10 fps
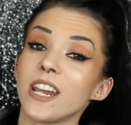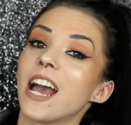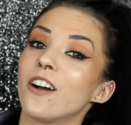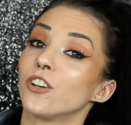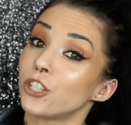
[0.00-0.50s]
we
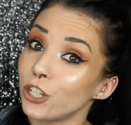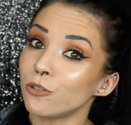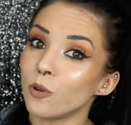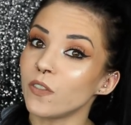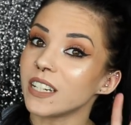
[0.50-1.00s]
have
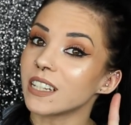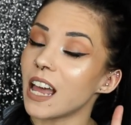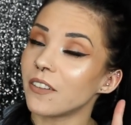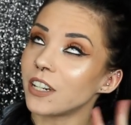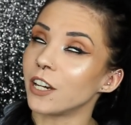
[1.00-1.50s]
2 movies
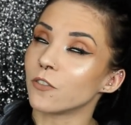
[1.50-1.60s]
left,